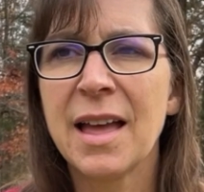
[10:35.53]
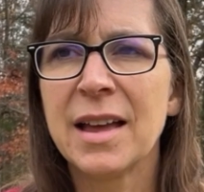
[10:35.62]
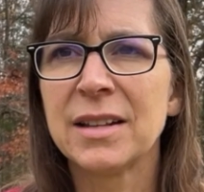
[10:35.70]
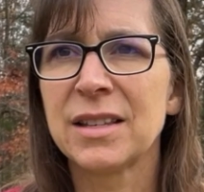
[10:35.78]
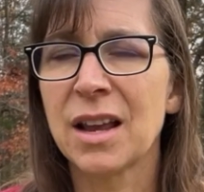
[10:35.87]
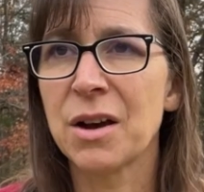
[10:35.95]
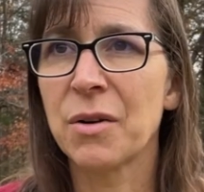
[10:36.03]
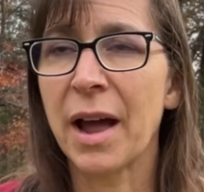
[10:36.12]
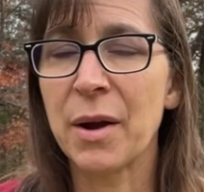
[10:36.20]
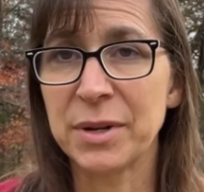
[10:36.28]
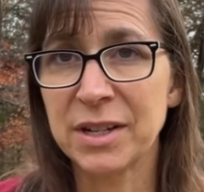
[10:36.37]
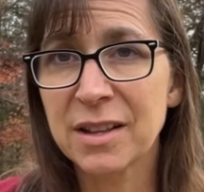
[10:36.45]
So I
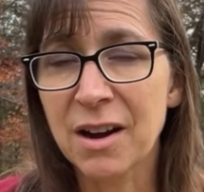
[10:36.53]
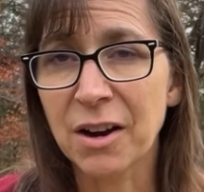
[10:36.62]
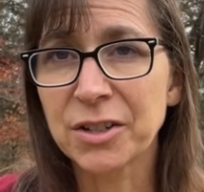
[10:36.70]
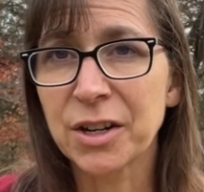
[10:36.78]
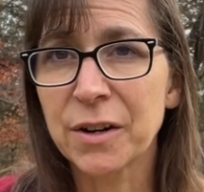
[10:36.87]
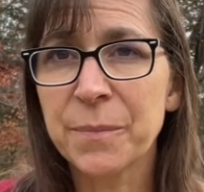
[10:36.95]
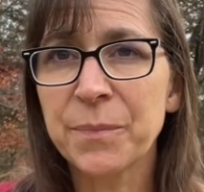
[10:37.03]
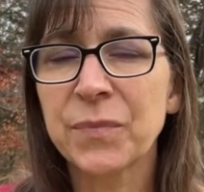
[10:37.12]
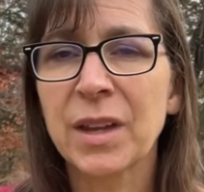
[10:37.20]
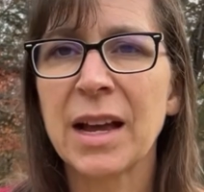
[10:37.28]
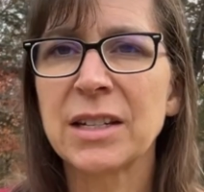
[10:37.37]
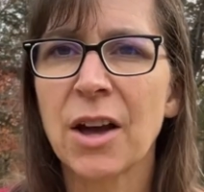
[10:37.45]
went to the doctor.
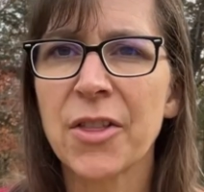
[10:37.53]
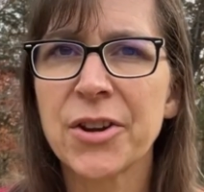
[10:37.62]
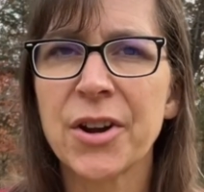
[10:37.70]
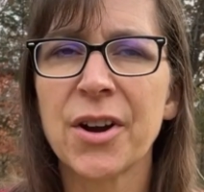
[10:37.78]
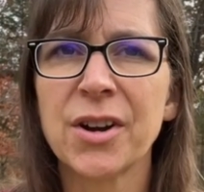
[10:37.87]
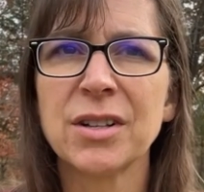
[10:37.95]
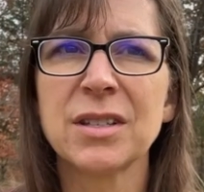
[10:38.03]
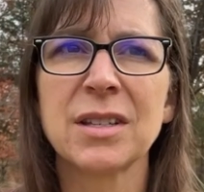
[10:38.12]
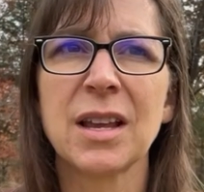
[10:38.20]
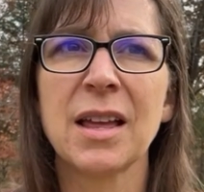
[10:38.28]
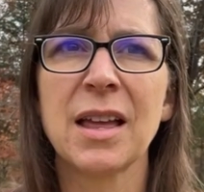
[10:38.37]
I saw the nurse